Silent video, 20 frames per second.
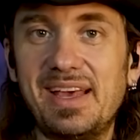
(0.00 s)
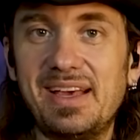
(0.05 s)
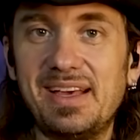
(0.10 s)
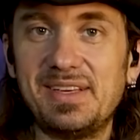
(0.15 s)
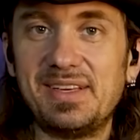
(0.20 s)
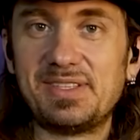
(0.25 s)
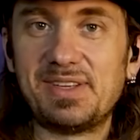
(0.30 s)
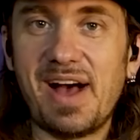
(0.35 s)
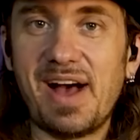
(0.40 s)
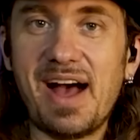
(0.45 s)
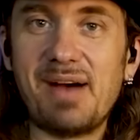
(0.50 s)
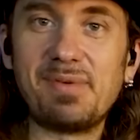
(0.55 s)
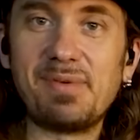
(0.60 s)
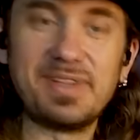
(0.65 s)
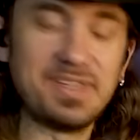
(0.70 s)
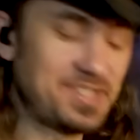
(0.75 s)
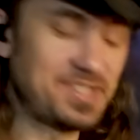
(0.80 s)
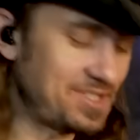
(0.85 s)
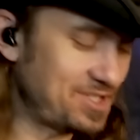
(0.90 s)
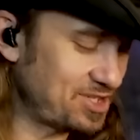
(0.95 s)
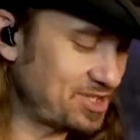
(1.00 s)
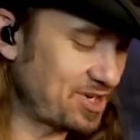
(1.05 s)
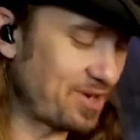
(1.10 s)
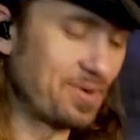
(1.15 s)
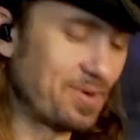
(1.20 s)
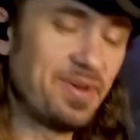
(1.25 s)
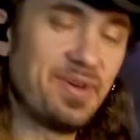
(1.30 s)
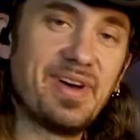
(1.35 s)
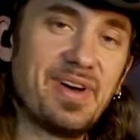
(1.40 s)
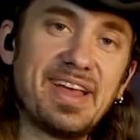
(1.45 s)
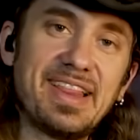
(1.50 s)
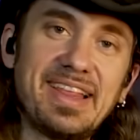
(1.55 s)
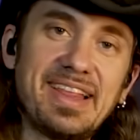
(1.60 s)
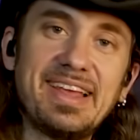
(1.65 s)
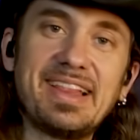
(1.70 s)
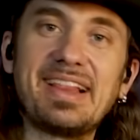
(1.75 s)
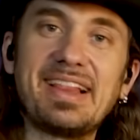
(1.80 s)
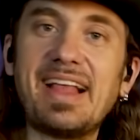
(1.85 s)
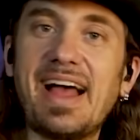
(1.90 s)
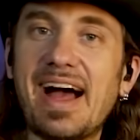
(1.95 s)
So I want to just show you a
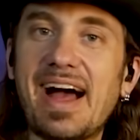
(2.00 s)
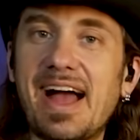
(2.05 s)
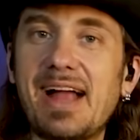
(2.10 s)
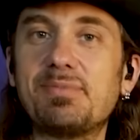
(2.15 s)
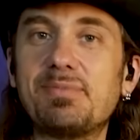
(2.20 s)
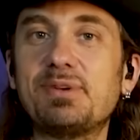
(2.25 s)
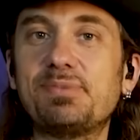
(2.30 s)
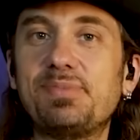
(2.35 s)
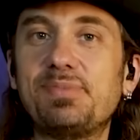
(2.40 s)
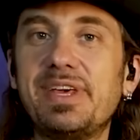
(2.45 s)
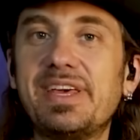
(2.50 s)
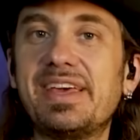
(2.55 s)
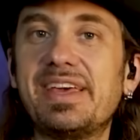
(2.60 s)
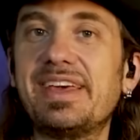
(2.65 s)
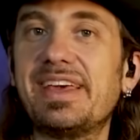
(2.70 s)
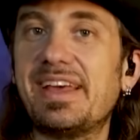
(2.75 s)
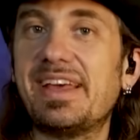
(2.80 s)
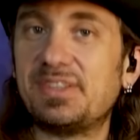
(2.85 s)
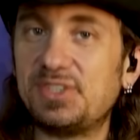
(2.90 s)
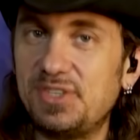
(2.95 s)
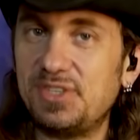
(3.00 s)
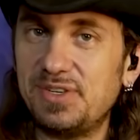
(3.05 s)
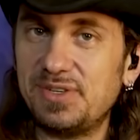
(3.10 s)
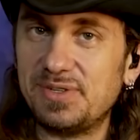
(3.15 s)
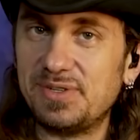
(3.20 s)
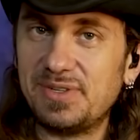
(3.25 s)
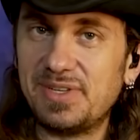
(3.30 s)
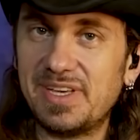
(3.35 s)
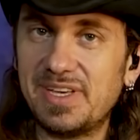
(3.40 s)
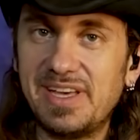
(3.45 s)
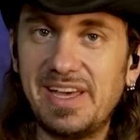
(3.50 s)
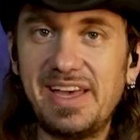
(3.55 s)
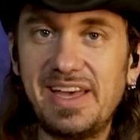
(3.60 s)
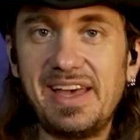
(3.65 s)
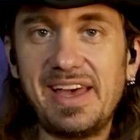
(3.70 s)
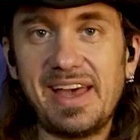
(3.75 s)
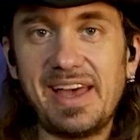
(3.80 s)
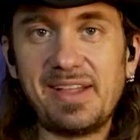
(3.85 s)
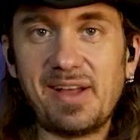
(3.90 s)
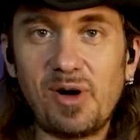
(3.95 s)
little hybrid picking etude,
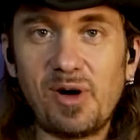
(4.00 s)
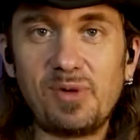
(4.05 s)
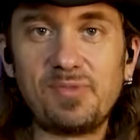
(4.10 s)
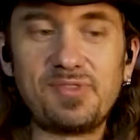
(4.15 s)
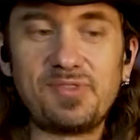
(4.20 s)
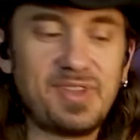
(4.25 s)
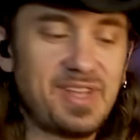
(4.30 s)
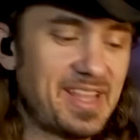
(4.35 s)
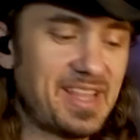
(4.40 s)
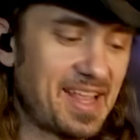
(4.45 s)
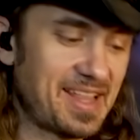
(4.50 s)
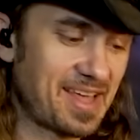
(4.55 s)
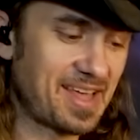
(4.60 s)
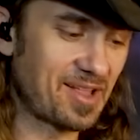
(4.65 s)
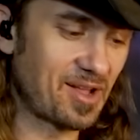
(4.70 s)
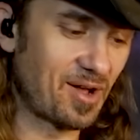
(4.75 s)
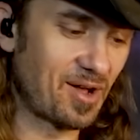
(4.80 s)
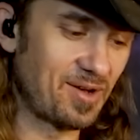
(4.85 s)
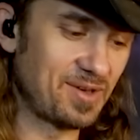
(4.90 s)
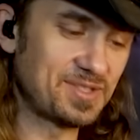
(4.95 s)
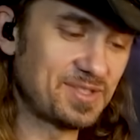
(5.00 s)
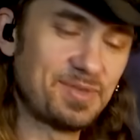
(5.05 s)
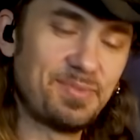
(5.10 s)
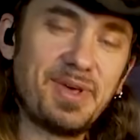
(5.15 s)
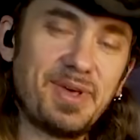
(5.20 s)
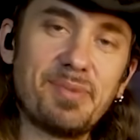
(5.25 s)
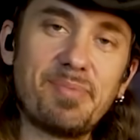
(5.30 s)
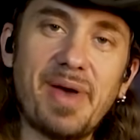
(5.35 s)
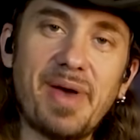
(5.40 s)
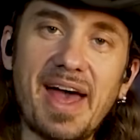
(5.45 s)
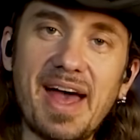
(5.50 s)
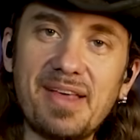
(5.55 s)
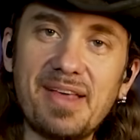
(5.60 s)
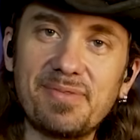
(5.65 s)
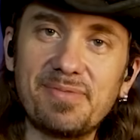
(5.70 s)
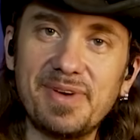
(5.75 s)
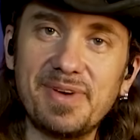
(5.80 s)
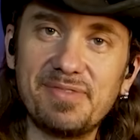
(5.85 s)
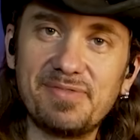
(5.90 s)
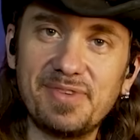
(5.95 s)
and hopefully that can also be a
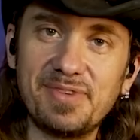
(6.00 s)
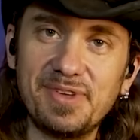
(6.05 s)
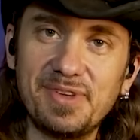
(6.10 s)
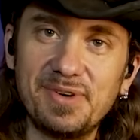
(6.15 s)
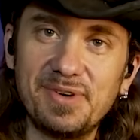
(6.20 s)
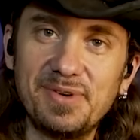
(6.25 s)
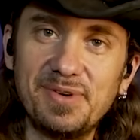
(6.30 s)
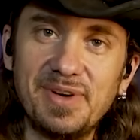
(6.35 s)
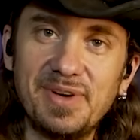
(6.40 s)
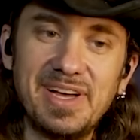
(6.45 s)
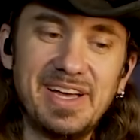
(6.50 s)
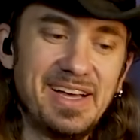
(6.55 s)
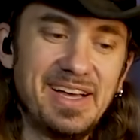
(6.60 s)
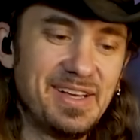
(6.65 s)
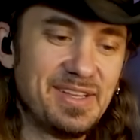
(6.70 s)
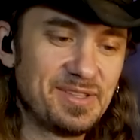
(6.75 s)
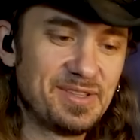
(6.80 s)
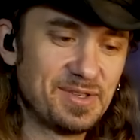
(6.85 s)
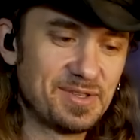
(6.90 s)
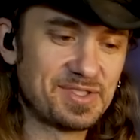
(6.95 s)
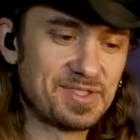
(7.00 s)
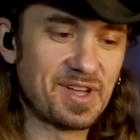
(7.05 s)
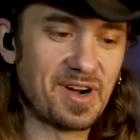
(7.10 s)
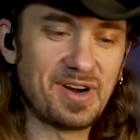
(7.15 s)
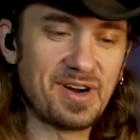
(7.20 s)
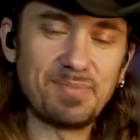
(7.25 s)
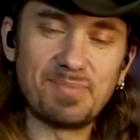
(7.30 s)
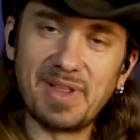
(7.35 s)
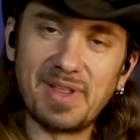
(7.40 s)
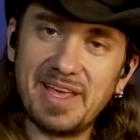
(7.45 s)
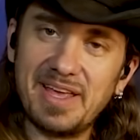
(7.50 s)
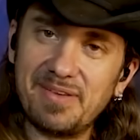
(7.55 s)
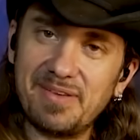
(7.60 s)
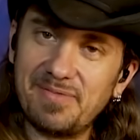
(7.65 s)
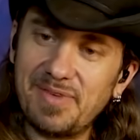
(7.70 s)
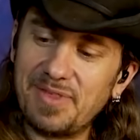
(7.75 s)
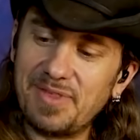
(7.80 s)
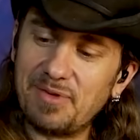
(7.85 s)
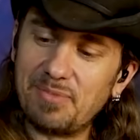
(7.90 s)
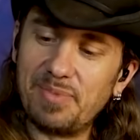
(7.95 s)
pathway for you to start playing
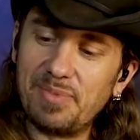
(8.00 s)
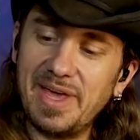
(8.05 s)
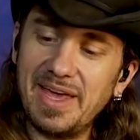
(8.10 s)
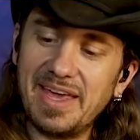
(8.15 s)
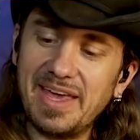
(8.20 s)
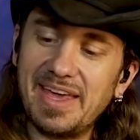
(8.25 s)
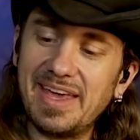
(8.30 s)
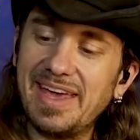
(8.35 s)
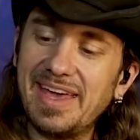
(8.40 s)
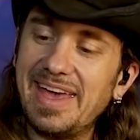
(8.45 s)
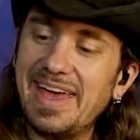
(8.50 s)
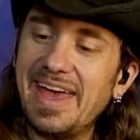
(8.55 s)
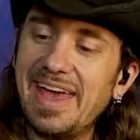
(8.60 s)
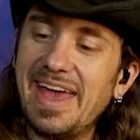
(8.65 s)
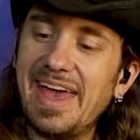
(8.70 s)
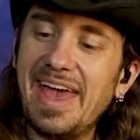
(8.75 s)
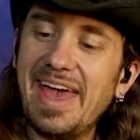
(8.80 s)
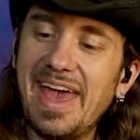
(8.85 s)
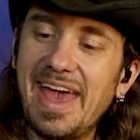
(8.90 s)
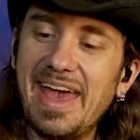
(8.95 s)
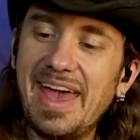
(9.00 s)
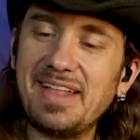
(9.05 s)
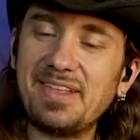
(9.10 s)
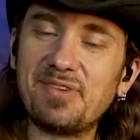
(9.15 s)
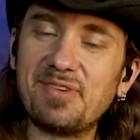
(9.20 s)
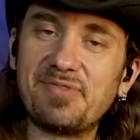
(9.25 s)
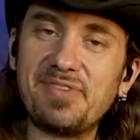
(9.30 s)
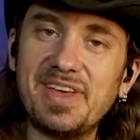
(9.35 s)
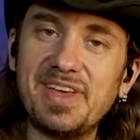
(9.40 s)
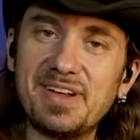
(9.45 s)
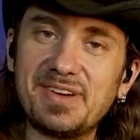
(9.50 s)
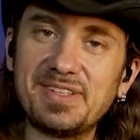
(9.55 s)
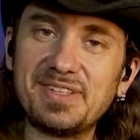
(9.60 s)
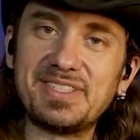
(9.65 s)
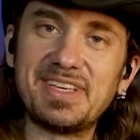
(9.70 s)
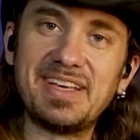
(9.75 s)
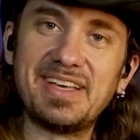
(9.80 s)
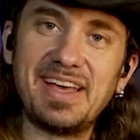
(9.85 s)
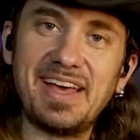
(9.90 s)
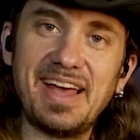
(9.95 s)
with your pick and your
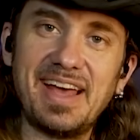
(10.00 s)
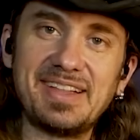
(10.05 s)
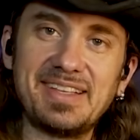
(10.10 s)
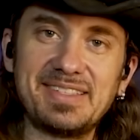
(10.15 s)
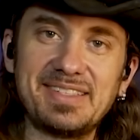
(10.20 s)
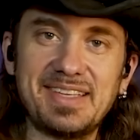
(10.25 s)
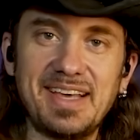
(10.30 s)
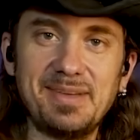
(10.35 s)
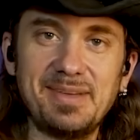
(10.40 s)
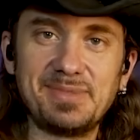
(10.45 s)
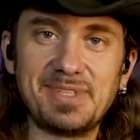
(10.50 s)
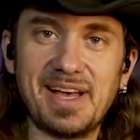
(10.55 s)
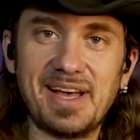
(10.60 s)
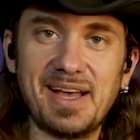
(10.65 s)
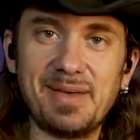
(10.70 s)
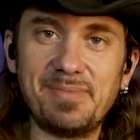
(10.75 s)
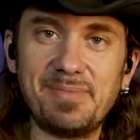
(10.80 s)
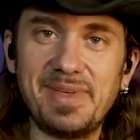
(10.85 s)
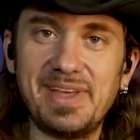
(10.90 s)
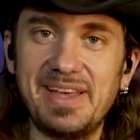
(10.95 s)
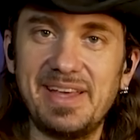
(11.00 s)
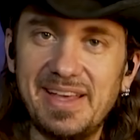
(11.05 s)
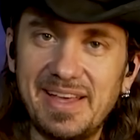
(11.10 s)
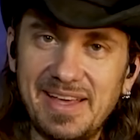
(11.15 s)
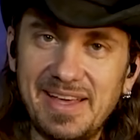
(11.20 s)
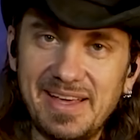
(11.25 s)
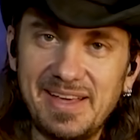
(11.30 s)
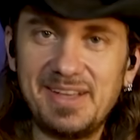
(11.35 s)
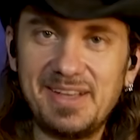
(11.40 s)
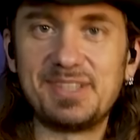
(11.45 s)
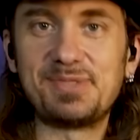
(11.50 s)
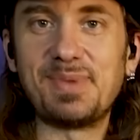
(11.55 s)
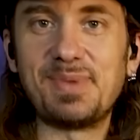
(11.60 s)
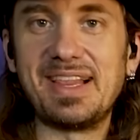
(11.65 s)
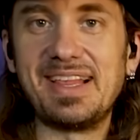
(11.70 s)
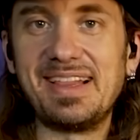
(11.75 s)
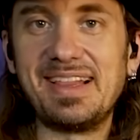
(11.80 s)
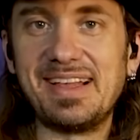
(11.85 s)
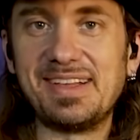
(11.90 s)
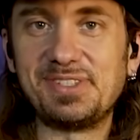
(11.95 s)
fingers at the same time. Here's my
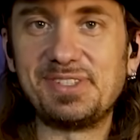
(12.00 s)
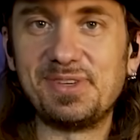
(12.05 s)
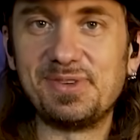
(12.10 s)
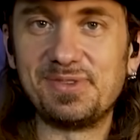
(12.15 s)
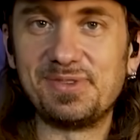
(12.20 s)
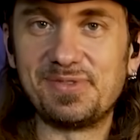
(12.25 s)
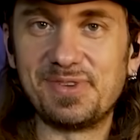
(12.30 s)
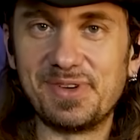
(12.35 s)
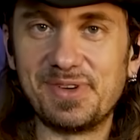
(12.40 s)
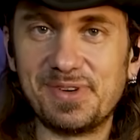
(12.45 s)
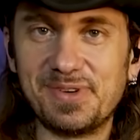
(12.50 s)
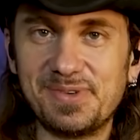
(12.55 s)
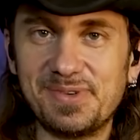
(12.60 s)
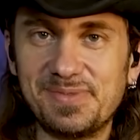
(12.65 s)
little etude for you.